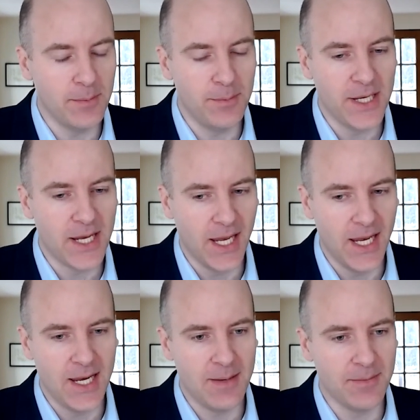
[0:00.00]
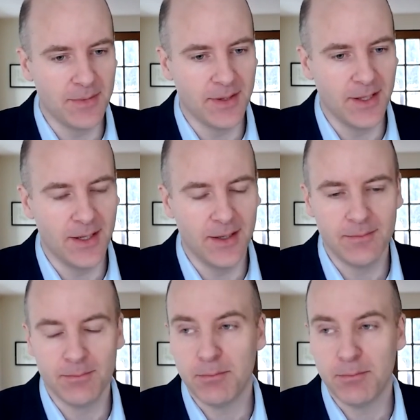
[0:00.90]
became the